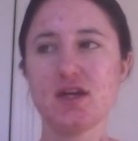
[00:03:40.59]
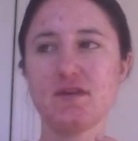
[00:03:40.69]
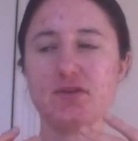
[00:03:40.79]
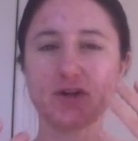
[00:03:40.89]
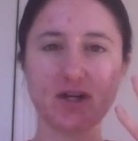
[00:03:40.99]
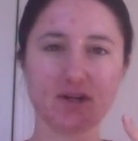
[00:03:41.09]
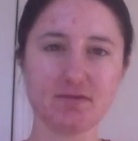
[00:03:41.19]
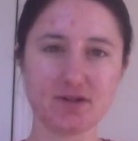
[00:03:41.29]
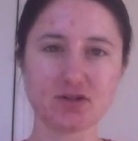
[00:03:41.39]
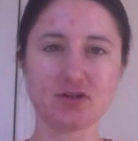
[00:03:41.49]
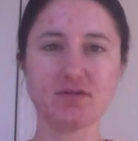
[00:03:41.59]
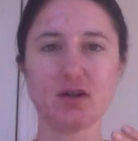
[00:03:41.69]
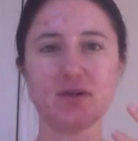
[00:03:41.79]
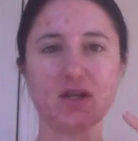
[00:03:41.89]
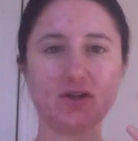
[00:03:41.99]
if you're getting facial
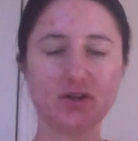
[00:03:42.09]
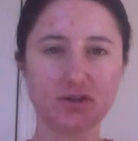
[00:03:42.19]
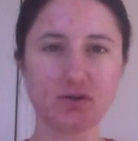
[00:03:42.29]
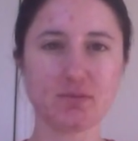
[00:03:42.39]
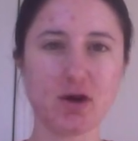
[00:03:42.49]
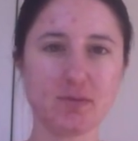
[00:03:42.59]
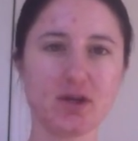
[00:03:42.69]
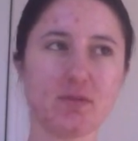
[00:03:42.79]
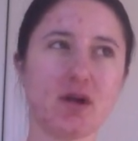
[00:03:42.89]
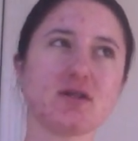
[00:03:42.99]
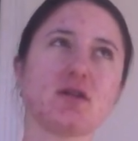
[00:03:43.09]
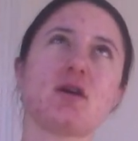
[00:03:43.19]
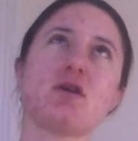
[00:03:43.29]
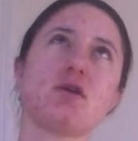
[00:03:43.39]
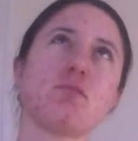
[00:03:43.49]
development and you're growing properly, your body's like,
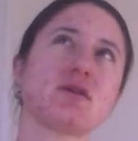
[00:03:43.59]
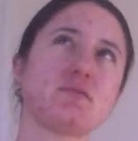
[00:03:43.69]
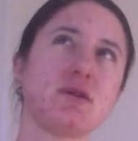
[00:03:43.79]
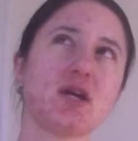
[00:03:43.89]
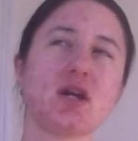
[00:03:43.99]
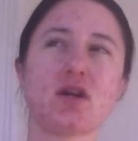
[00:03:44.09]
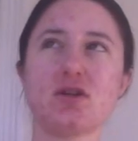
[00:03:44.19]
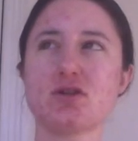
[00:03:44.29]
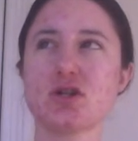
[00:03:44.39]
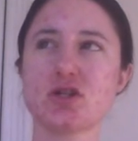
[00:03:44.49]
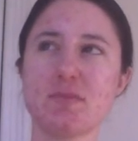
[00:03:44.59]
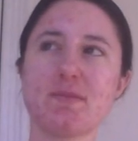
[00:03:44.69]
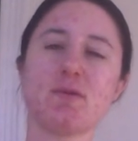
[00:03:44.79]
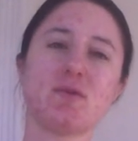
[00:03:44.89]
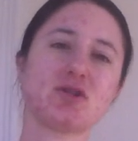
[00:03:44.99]
oh, you must be getting good nutrition.
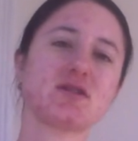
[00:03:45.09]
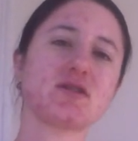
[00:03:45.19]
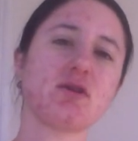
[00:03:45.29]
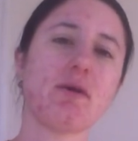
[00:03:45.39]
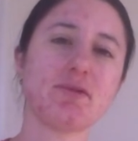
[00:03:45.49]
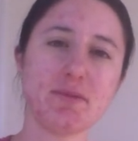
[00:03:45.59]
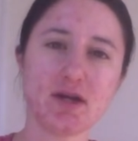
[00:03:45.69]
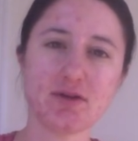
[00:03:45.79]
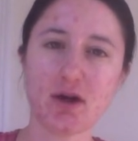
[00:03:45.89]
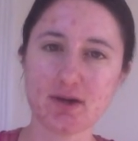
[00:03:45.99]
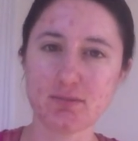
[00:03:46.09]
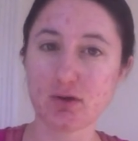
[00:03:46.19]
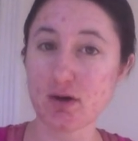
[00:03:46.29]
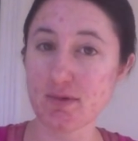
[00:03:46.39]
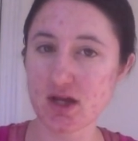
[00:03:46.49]
Maybe we should set you up to be a dominant
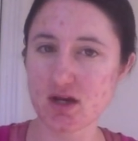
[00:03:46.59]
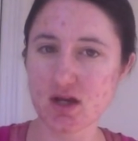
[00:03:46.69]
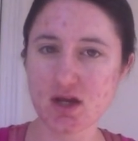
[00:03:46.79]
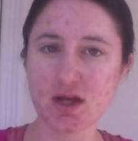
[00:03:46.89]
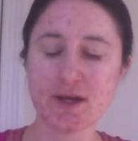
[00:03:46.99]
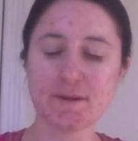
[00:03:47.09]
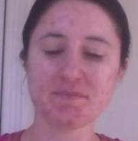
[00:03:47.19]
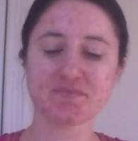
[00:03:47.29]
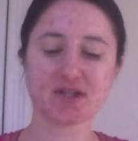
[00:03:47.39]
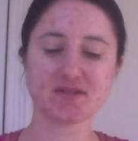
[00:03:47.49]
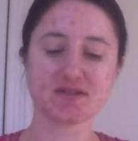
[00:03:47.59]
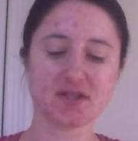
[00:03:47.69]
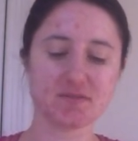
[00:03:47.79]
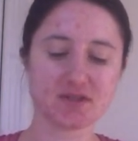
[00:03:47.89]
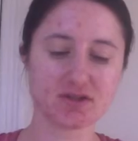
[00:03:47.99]
primate. Because it
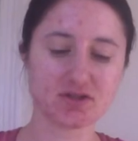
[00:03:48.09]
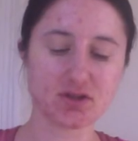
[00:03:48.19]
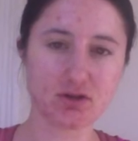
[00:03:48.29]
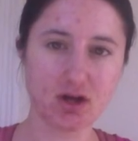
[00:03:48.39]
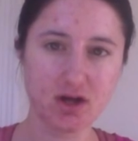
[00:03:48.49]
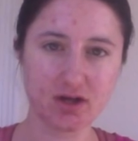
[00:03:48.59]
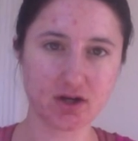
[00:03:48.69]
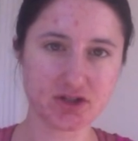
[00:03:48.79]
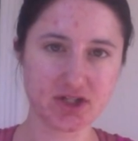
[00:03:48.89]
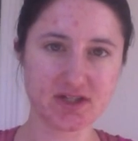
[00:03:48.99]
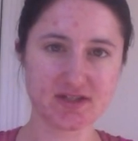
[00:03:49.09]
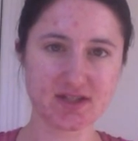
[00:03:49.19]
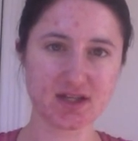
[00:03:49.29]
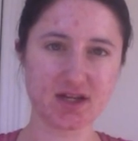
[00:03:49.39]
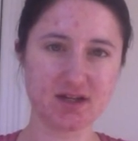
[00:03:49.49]
seems like there's a lot in our genes
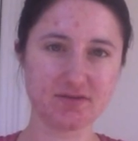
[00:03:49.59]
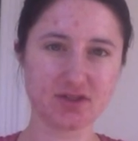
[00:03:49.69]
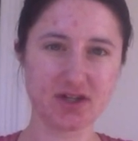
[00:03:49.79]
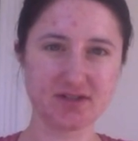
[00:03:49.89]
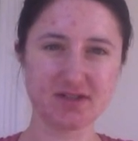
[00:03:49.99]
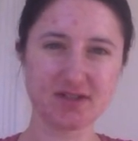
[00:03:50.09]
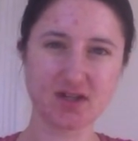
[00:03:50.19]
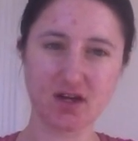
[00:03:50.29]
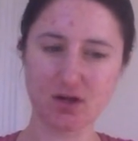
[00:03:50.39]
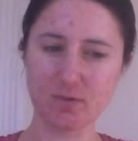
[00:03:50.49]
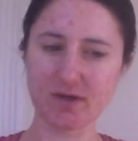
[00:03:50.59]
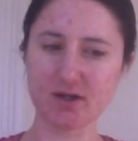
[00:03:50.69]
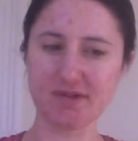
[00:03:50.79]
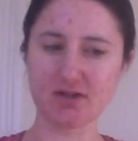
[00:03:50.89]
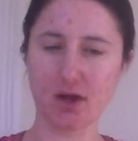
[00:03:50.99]
that kind of tries to decide, are we
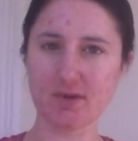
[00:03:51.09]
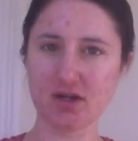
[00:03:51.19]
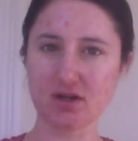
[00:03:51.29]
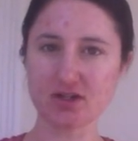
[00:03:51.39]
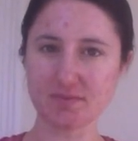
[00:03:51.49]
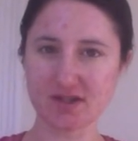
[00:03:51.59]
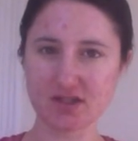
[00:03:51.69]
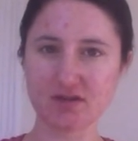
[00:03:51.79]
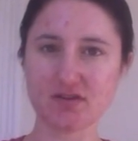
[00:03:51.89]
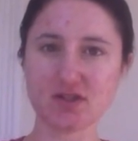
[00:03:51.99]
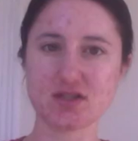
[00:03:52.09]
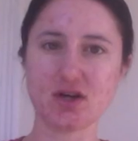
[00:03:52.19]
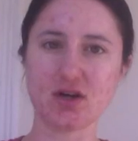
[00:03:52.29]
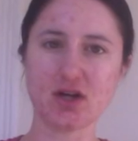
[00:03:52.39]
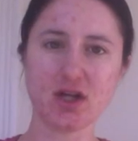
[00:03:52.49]
going to be dominant or submissive? And
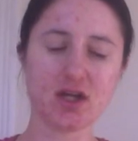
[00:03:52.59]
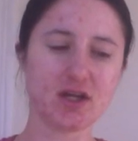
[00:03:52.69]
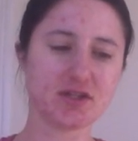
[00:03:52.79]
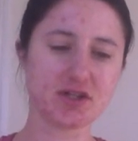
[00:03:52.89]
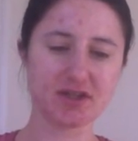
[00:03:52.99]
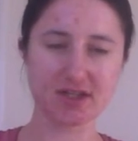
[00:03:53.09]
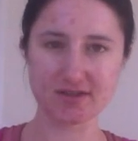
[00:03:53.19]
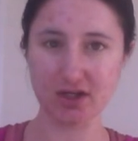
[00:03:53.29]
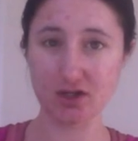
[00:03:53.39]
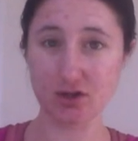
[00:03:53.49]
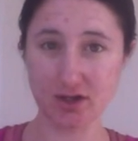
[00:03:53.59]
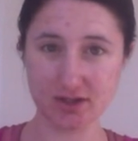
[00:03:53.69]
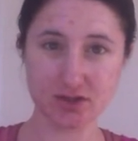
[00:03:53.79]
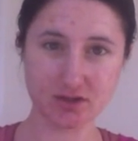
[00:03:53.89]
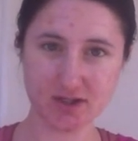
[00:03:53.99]
so certain things like chronic
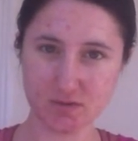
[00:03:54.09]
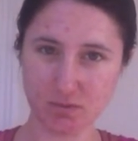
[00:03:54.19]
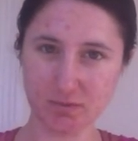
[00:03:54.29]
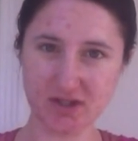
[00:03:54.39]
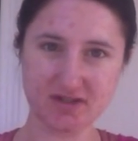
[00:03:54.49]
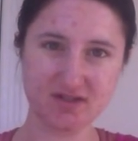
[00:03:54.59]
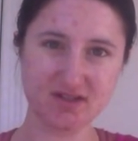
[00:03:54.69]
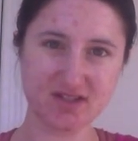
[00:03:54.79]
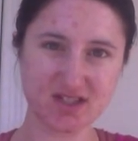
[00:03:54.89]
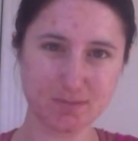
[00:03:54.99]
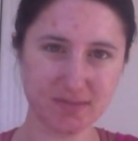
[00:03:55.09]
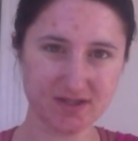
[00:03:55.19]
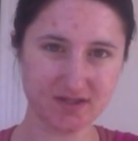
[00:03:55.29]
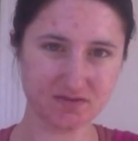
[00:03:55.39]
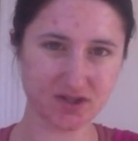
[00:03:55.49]
stress will put us into the
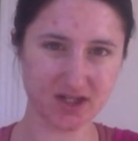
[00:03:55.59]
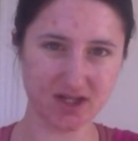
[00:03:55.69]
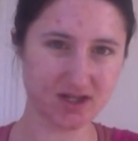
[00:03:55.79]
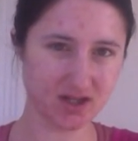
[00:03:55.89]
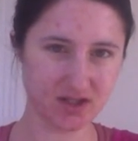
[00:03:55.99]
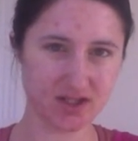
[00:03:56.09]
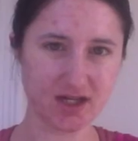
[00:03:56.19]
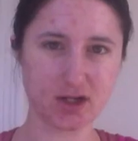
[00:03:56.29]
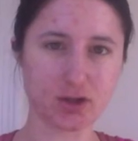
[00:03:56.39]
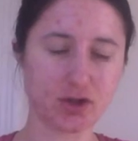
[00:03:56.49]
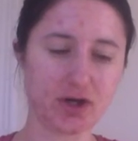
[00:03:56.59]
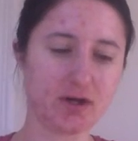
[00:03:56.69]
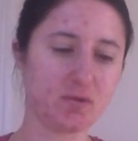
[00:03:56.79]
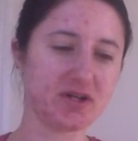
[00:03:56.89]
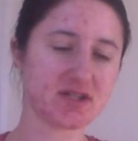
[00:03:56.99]
submissive, kind of unhealthy
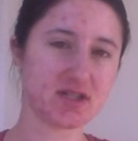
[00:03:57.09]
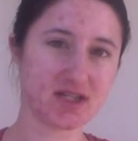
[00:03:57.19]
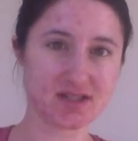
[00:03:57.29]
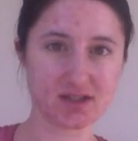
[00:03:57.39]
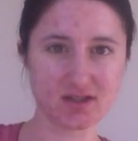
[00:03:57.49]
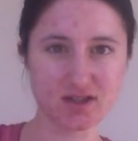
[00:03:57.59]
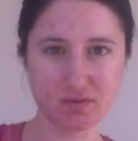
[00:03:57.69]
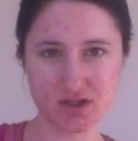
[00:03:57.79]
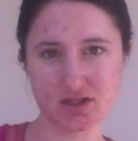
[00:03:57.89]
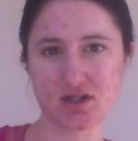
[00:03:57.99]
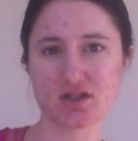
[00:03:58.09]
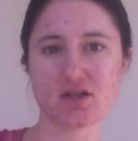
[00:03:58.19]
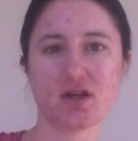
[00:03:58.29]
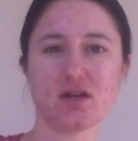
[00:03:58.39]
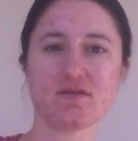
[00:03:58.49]
category, whereas things like expressing
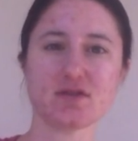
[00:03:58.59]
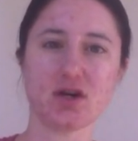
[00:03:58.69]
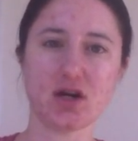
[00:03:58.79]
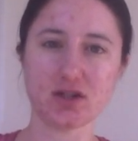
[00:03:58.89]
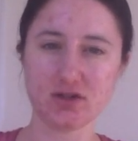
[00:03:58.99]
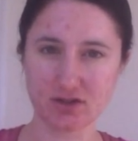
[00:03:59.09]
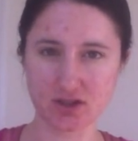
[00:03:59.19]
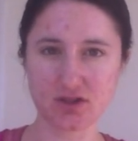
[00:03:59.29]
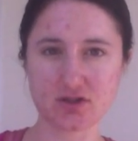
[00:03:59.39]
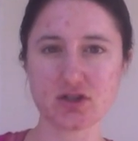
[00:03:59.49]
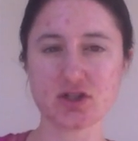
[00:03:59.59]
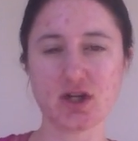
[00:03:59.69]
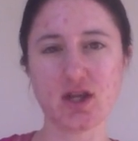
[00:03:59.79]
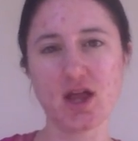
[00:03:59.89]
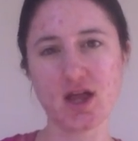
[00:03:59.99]
ourselves or good nutrition